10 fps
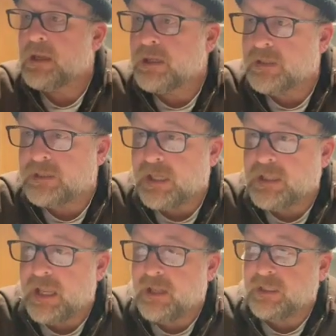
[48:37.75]
you take
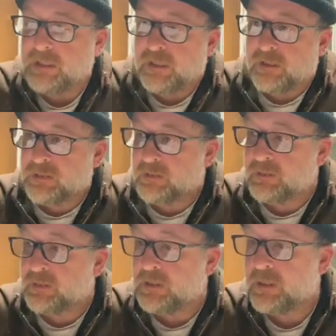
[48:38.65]
that idea
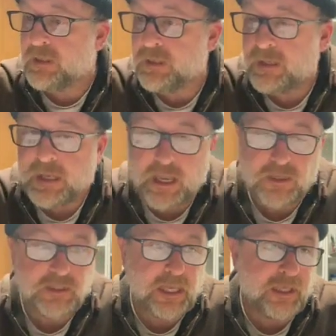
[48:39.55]
and
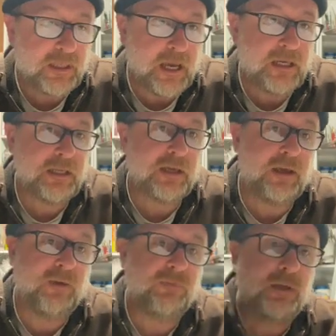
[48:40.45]
you take the idea
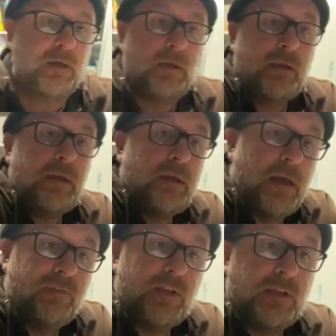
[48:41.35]
of the
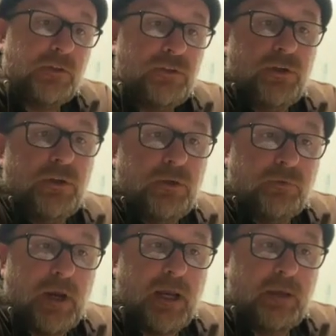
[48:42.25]
little journal,
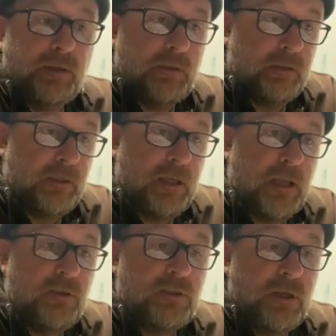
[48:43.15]
right, and
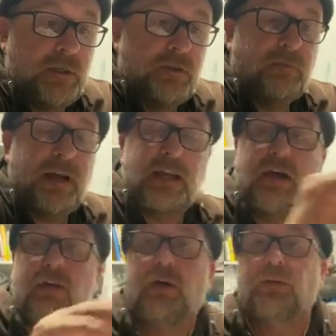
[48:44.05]
you start to write
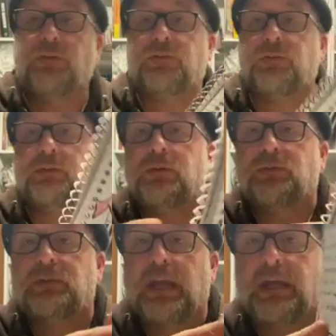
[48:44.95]
down all
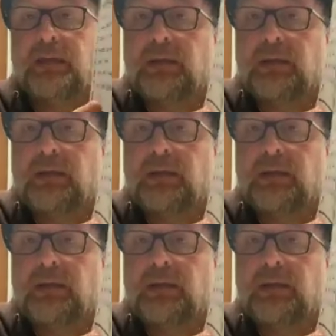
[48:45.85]
those days